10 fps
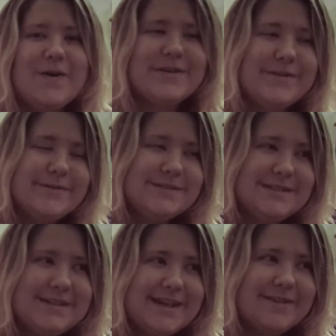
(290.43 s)
I use the
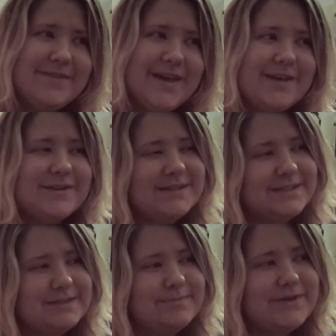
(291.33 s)
TV, I listen
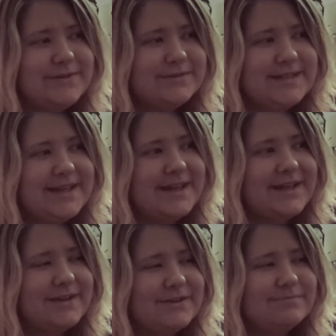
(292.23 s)
to music,
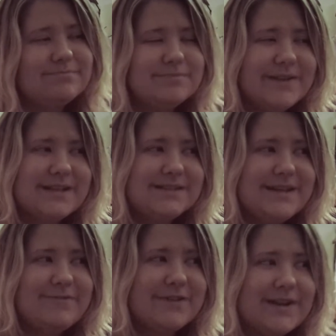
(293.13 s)
and that's
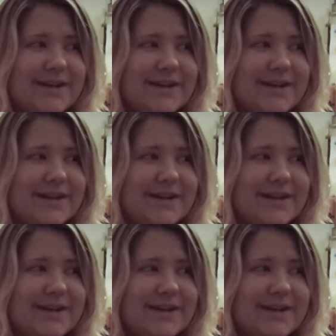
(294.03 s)
it really.